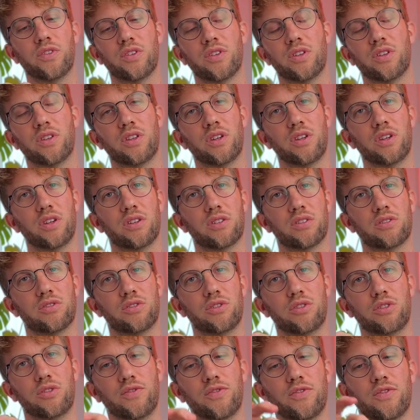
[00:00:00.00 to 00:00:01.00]
the
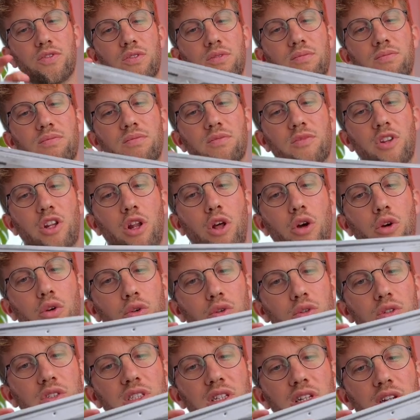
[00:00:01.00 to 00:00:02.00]
groove
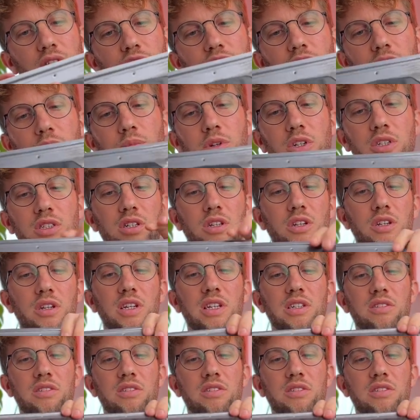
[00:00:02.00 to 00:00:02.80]
loads in the frame because look,